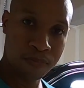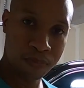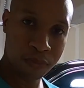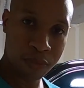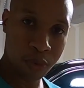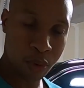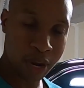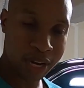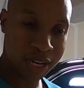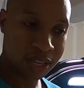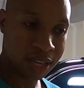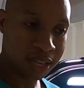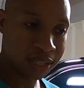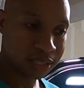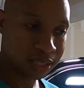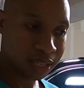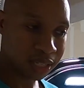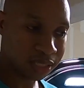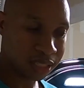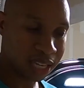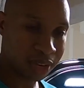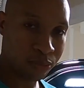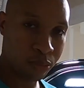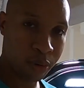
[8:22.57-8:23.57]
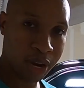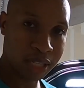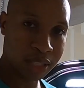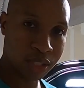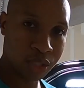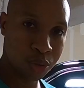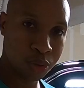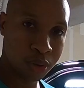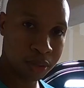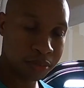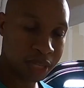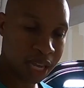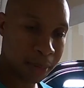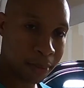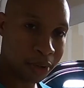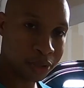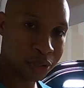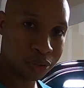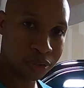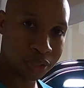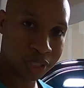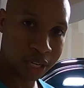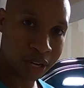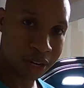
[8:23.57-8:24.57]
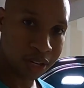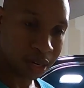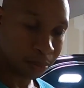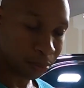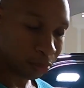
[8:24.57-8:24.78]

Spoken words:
a safe way to obtain my social security